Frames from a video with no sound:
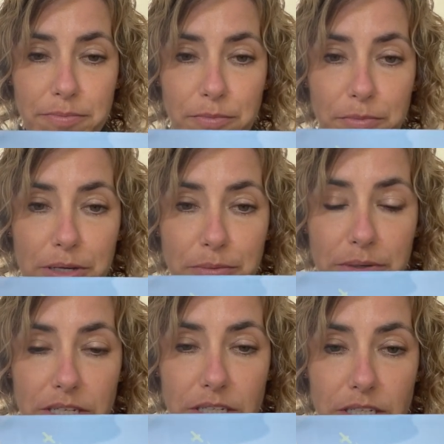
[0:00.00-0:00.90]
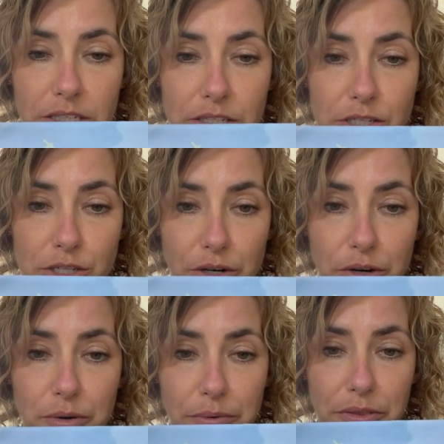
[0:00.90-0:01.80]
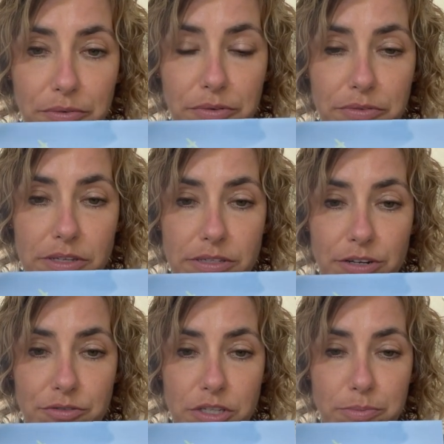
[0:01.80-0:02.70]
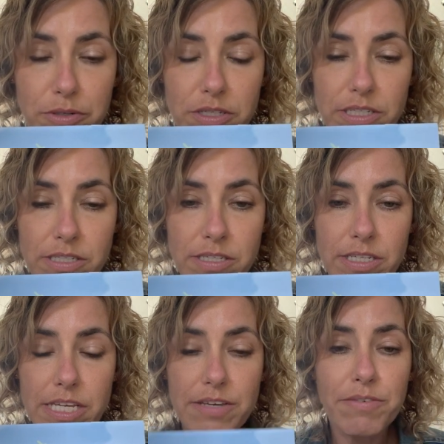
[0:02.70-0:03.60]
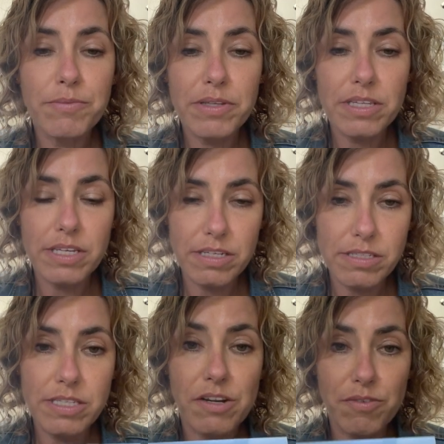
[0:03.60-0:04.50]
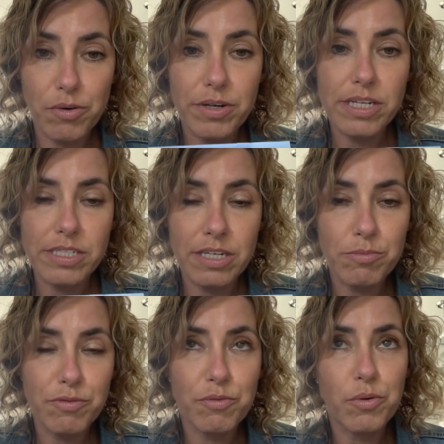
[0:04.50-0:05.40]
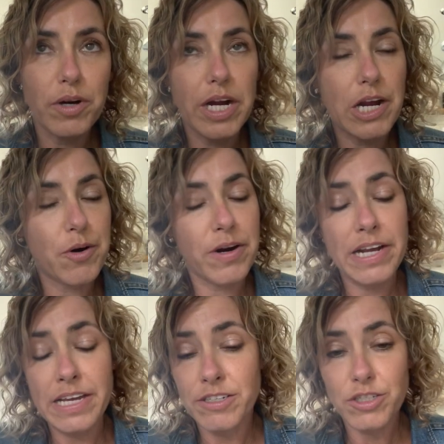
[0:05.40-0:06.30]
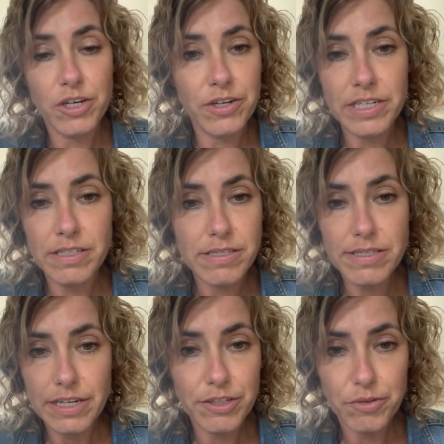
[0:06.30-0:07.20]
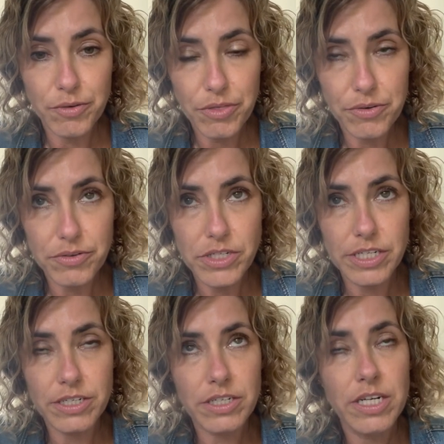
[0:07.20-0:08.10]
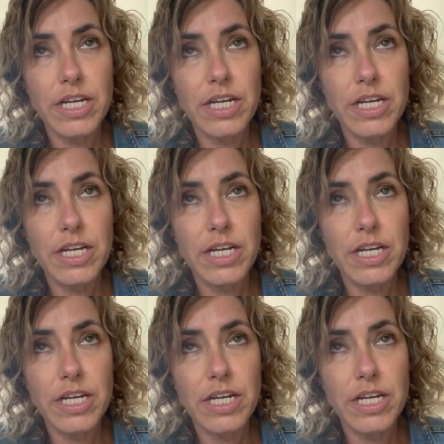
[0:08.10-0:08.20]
we will start going through these entrance booklets, even with the kids that have already done it before and are in 2nd or 3rd year.